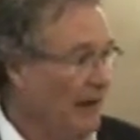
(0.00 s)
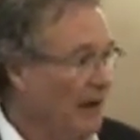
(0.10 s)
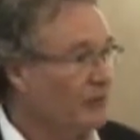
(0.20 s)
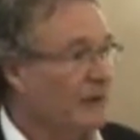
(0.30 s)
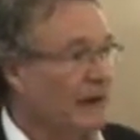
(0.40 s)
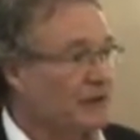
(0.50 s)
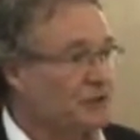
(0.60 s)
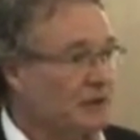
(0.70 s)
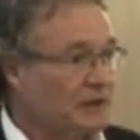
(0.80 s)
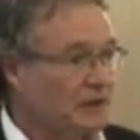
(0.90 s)
how do we
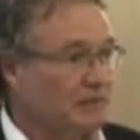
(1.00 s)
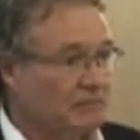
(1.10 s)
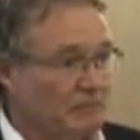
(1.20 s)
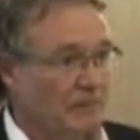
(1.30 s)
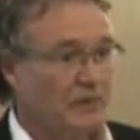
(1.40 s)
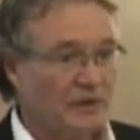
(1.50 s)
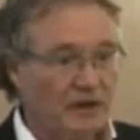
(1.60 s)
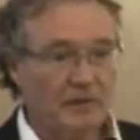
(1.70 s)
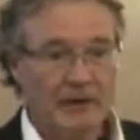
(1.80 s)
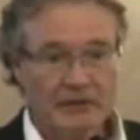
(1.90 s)
actually
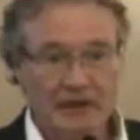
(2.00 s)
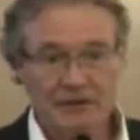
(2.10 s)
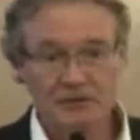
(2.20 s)
think about that?